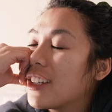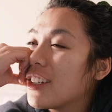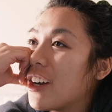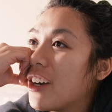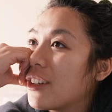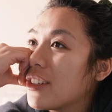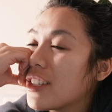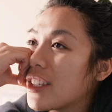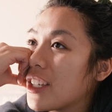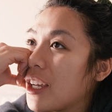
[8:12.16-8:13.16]
could not go to
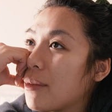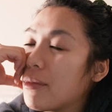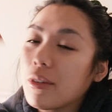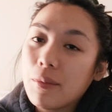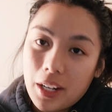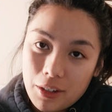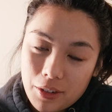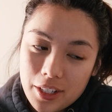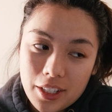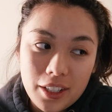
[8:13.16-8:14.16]
sleep for many
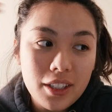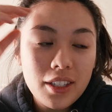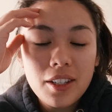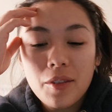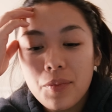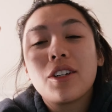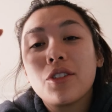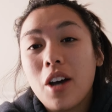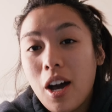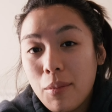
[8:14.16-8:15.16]
reasons. On
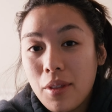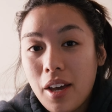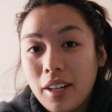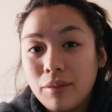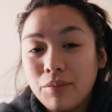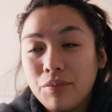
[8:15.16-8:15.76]
top of that,